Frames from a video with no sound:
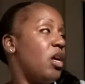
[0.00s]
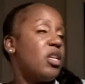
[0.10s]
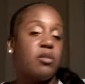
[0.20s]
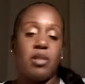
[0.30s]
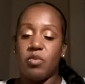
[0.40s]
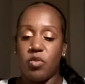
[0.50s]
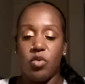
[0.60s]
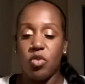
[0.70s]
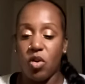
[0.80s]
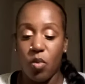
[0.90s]
sometimes when you
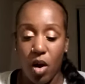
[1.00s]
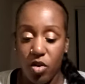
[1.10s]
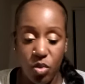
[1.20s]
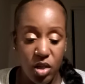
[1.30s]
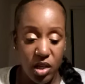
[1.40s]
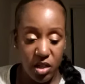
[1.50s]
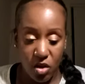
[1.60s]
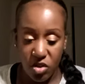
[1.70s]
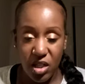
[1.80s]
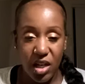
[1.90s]
turned around and you're cooking, or
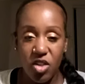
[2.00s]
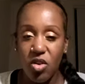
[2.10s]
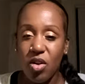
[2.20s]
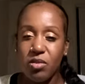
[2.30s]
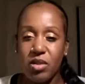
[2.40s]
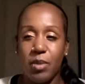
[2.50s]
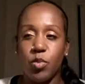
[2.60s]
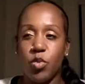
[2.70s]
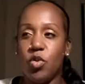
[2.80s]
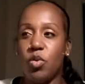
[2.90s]
say, like, you know, sometimes
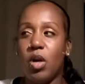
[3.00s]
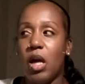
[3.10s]
when you